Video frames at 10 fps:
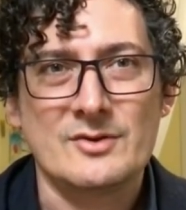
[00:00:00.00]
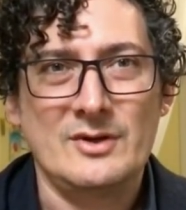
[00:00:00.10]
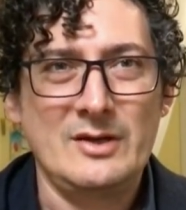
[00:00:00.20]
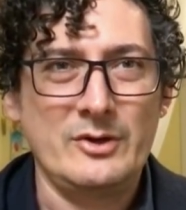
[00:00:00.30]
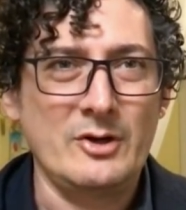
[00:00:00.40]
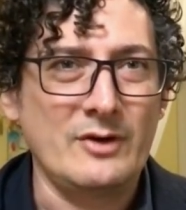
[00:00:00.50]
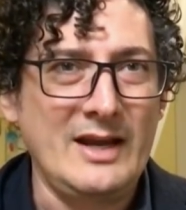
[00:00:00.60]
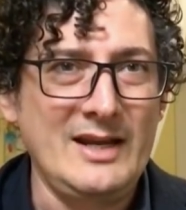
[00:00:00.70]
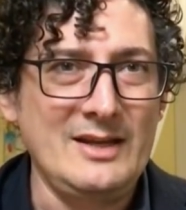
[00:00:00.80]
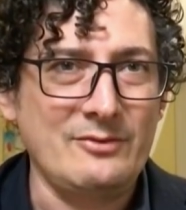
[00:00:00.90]
So anyone
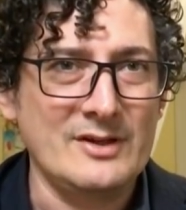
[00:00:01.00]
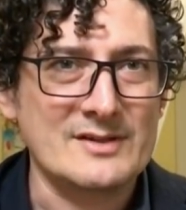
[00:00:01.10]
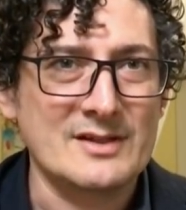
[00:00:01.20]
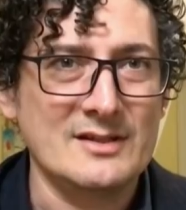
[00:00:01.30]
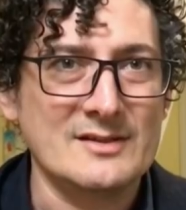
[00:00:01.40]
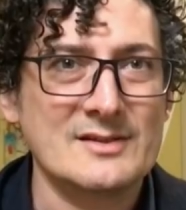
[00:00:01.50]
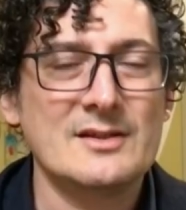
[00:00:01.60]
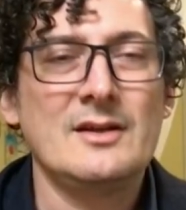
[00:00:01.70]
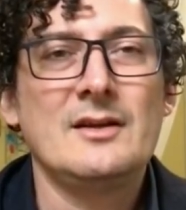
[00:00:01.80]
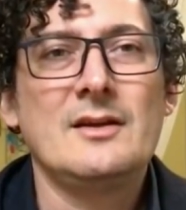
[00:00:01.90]
over eighty, for instance,
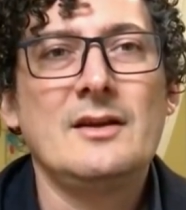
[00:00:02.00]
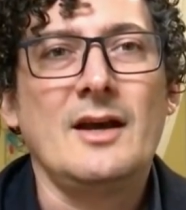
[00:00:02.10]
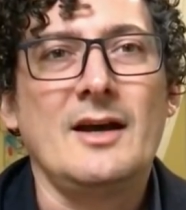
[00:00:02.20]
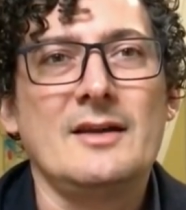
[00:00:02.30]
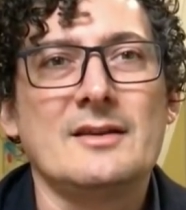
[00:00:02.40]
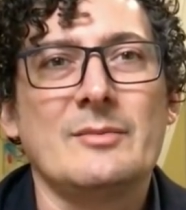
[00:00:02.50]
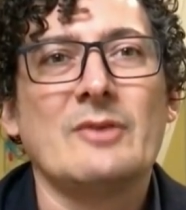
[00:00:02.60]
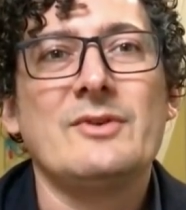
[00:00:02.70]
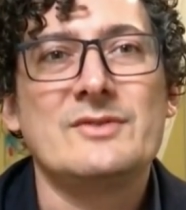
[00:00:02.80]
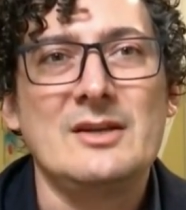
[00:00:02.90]
uh, I think
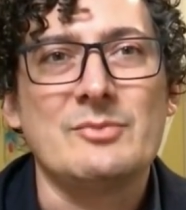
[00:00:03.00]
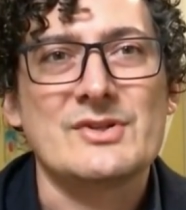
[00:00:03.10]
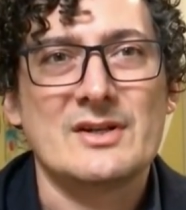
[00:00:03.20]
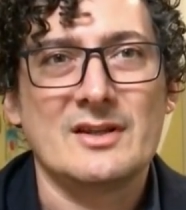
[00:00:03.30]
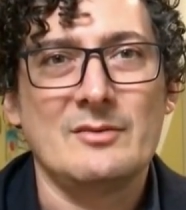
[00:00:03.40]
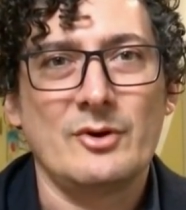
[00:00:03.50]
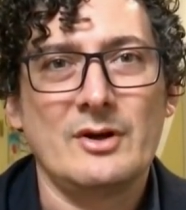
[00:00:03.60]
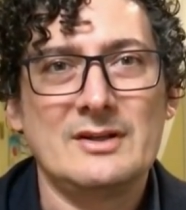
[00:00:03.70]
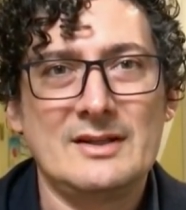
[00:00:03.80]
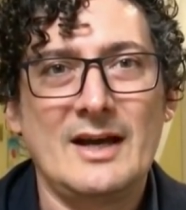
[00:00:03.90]
about fifteen percent of them are
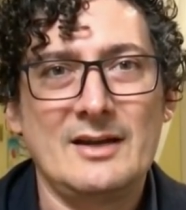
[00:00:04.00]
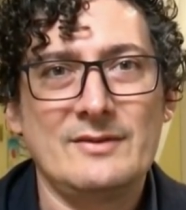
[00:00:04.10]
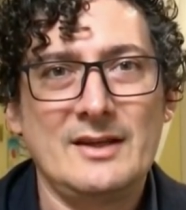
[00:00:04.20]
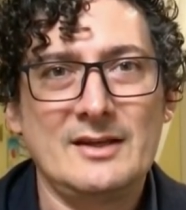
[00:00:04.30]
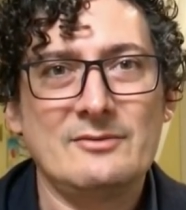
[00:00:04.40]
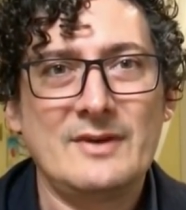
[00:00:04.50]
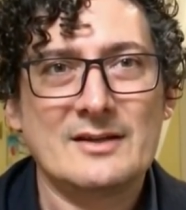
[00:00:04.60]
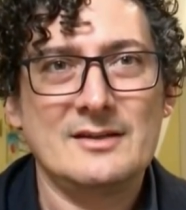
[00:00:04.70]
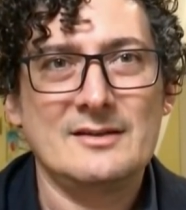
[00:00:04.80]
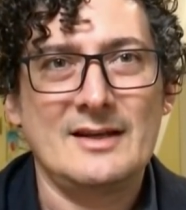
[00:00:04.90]
going to die if they get
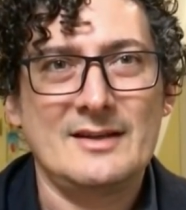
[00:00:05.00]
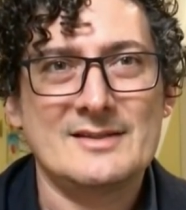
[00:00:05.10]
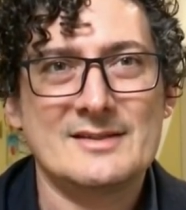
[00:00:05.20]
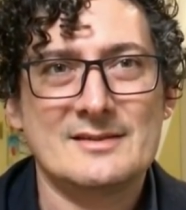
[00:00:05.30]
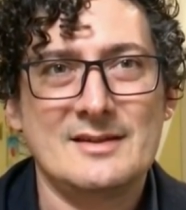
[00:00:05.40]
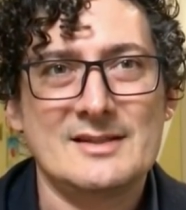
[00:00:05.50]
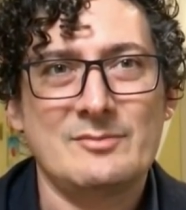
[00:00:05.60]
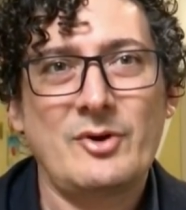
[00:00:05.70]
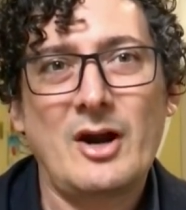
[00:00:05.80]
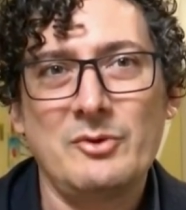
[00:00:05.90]
infected. That, that's,
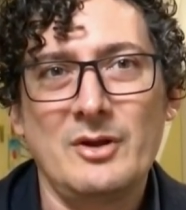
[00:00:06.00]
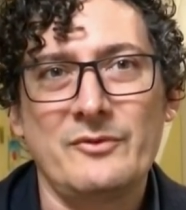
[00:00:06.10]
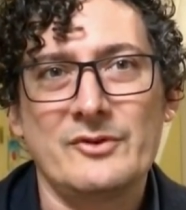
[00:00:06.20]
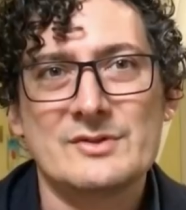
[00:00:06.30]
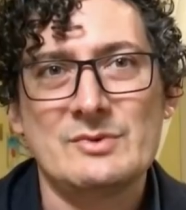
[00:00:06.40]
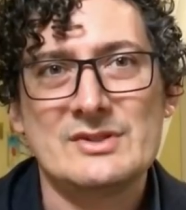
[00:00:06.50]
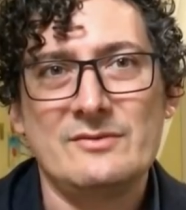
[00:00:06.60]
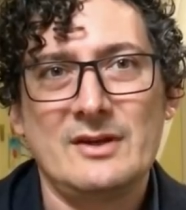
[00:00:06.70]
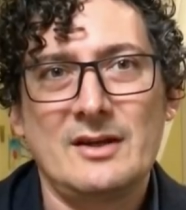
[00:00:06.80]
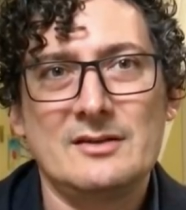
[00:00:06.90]
that's a problem for
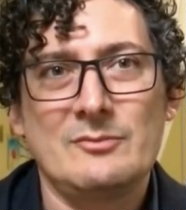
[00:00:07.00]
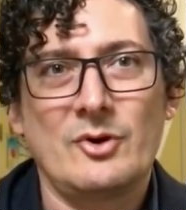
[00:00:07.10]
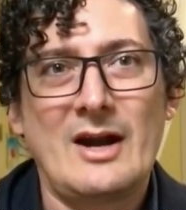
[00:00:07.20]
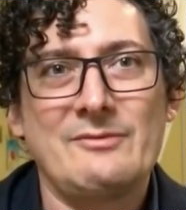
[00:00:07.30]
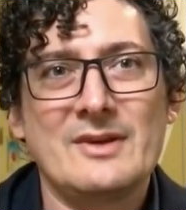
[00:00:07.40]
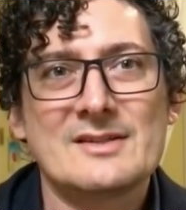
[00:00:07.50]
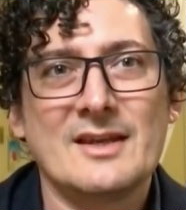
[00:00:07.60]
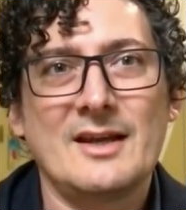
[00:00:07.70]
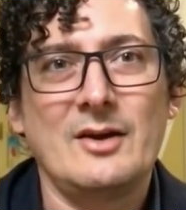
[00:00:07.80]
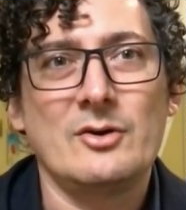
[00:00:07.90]
specific
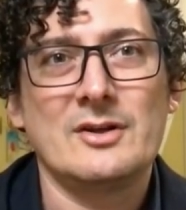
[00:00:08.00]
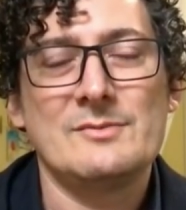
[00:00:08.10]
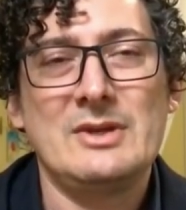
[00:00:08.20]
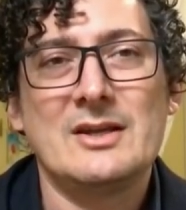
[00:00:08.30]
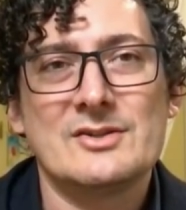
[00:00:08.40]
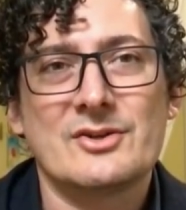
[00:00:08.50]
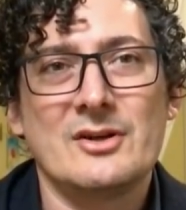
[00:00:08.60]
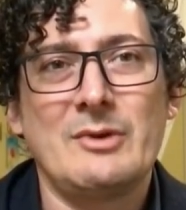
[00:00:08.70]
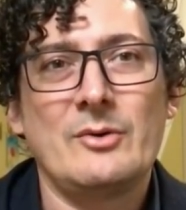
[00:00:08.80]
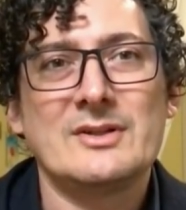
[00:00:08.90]
demographics. Like I would be
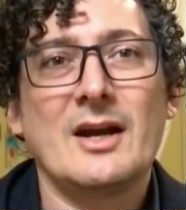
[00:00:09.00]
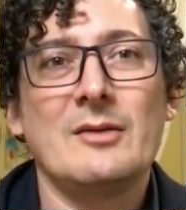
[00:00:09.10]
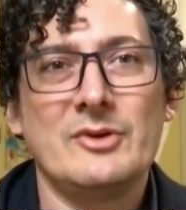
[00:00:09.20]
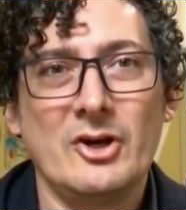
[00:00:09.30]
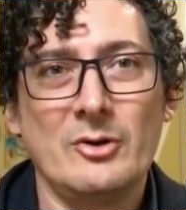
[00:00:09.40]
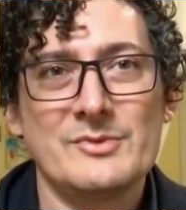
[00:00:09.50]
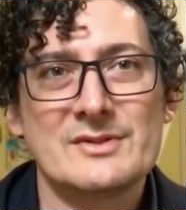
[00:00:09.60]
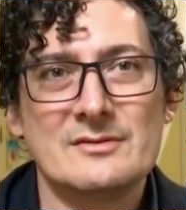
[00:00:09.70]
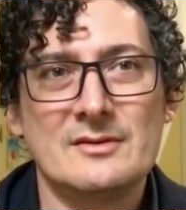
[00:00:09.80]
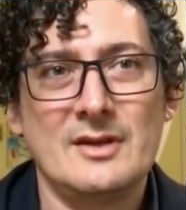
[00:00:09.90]
concerned about retirement
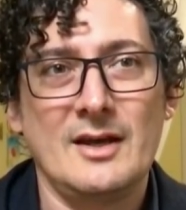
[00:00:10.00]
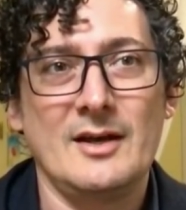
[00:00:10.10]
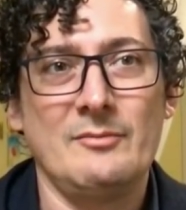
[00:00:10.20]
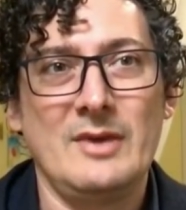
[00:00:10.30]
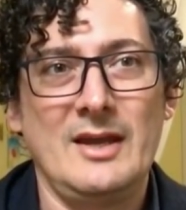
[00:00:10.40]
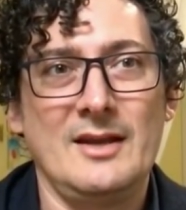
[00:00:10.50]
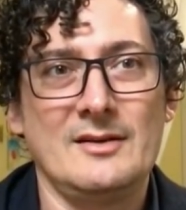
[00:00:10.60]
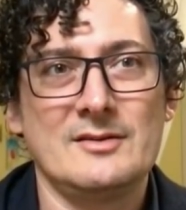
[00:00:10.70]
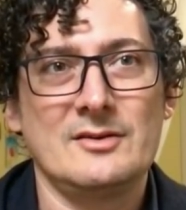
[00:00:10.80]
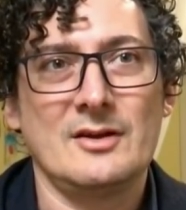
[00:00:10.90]
homes um,
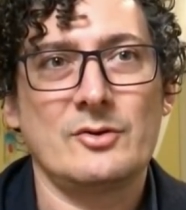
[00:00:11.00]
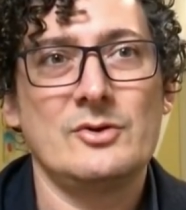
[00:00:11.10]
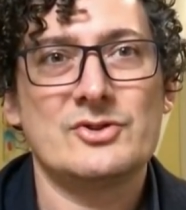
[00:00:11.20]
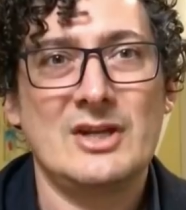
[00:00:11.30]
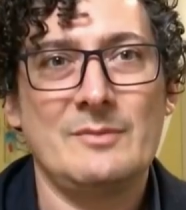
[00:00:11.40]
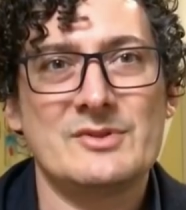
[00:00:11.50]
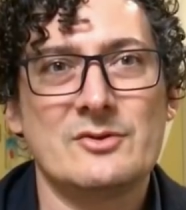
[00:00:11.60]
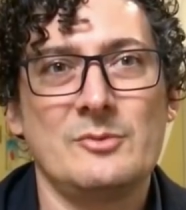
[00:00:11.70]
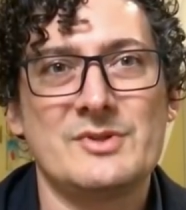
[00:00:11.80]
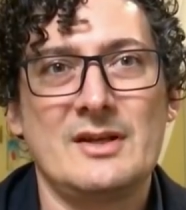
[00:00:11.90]
and you know, cruise
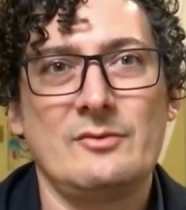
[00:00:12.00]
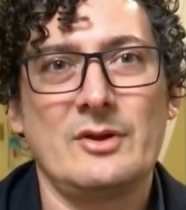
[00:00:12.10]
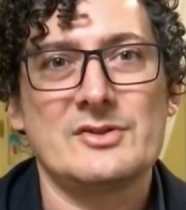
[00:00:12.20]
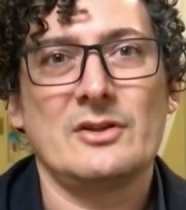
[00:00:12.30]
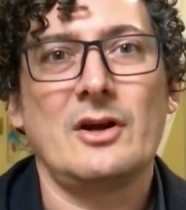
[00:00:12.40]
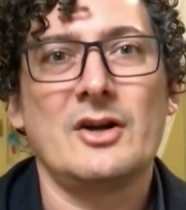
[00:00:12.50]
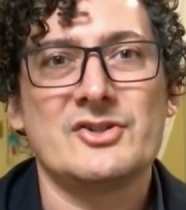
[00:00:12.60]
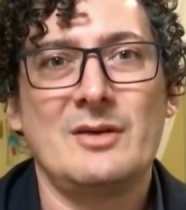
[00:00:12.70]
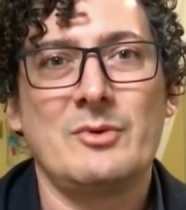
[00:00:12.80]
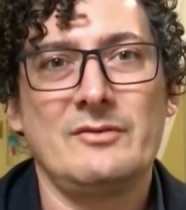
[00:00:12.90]
ships, groups that where there's a
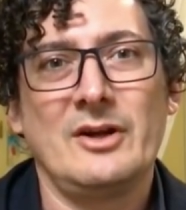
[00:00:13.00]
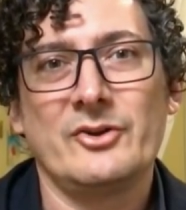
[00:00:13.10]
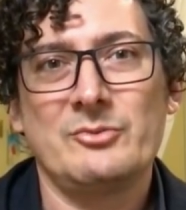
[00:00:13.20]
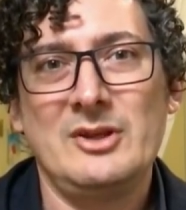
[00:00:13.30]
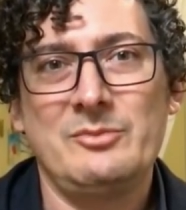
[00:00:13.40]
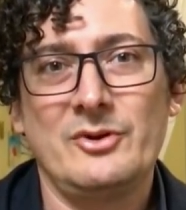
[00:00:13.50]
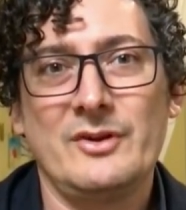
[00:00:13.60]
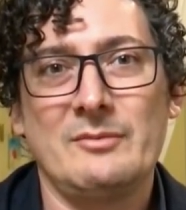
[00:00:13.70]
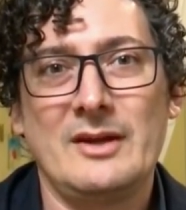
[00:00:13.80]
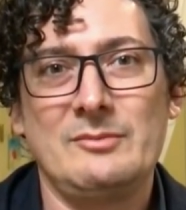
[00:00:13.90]
large number of elder
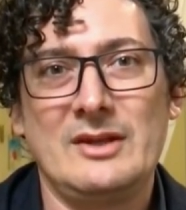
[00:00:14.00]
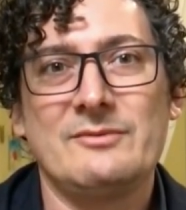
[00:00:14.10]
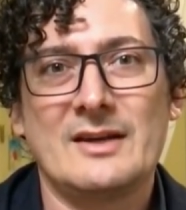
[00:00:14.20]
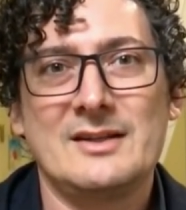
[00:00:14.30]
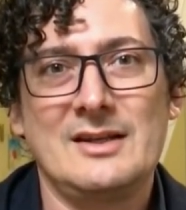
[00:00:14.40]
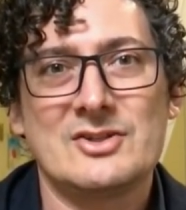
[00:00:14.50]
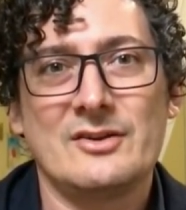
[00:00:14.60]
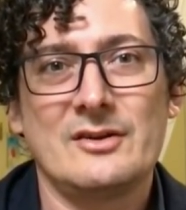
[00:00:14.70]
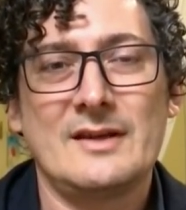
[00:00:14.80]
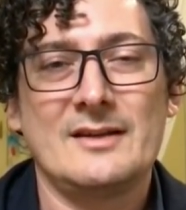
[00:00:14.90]
people that might be infecting
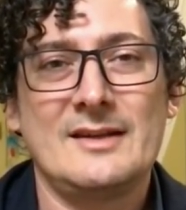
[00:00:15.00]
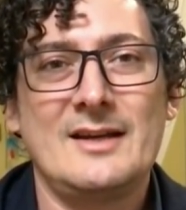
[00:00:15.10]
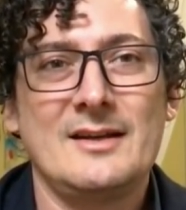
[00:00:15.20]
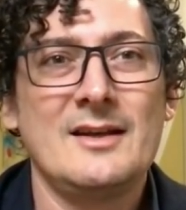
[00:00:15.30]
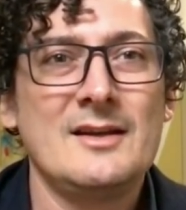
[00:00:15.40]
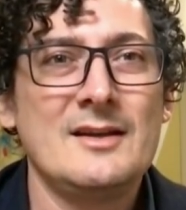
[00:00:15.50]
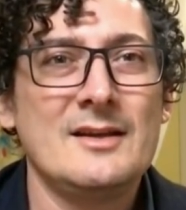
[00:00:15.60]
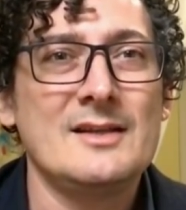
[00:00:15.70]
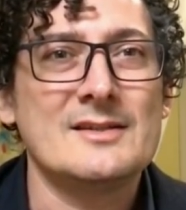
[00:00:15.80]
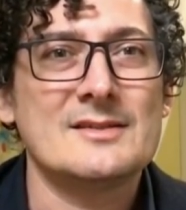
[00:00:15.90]
each other. That, that
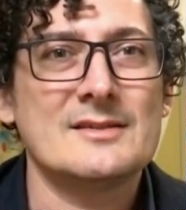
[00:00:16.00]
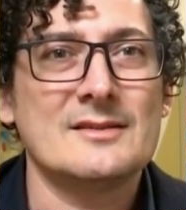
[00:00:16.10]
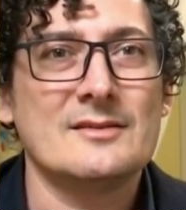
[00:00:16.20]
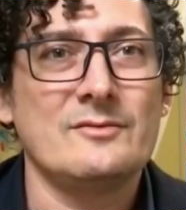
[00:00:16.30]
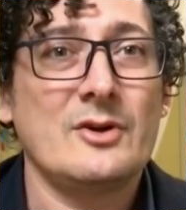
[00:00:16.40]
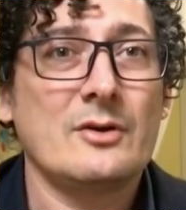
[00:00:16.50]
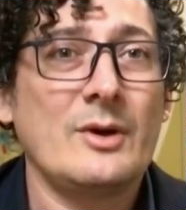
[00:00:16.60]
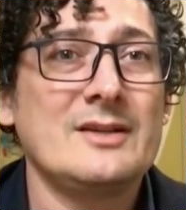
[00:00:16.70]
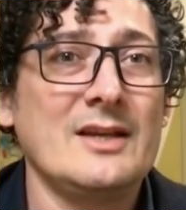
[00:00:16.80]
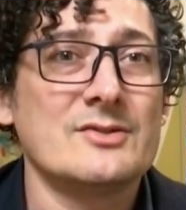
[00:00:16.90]
is
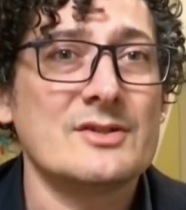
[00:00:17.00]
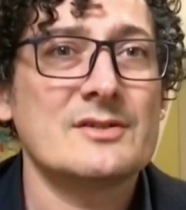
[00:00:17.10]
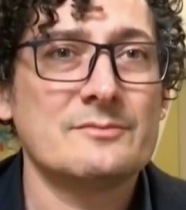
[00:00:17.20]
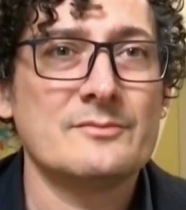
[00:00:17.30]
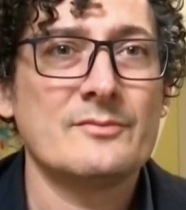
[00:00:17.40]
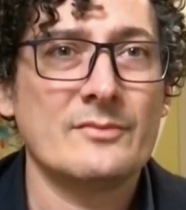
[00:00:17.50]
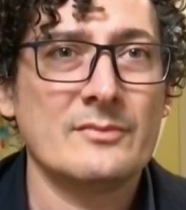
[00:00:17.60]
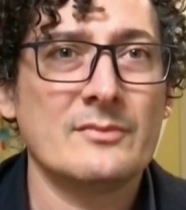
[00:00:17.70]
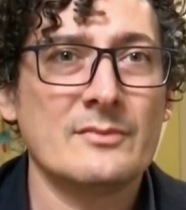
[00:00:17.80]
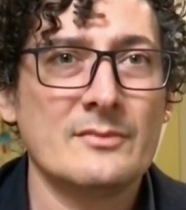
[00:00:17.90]
quite dangerous.
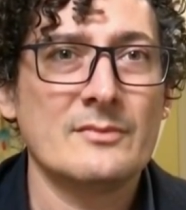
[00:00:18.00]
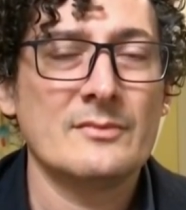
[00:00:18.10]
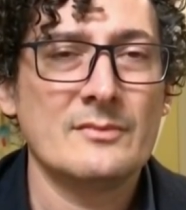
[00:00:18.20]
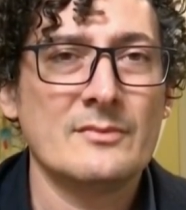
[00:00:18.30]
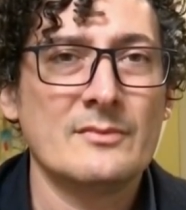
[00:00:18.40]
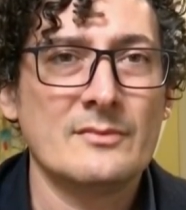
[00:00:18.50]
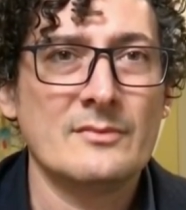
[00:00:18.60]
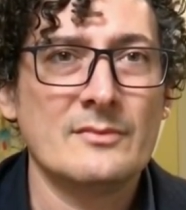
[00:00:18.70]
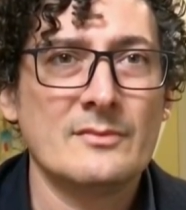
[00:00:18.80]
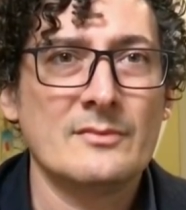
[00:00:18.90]
That's
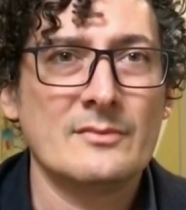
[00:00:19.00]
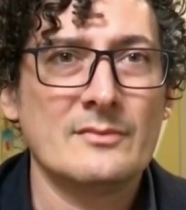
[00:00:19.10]
exactly what we